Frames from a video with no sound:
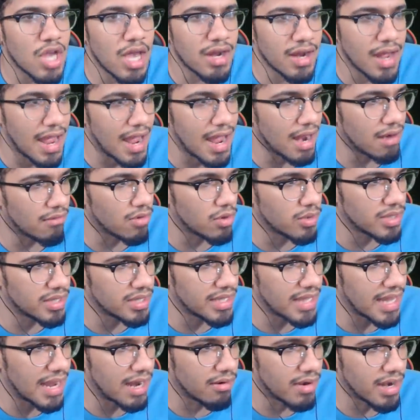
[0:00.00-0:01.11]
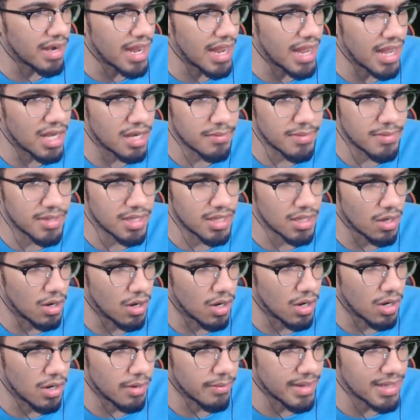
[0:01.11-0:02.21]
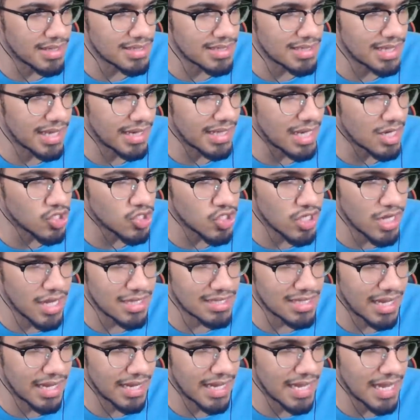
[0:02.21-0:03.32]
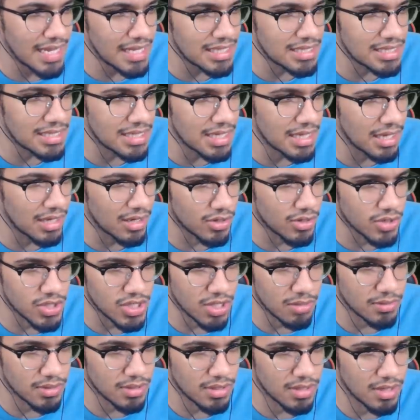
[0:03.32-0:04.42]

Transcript: an arrow in the air and it hit him in the arm. It's like that shit has like heat seeking or something.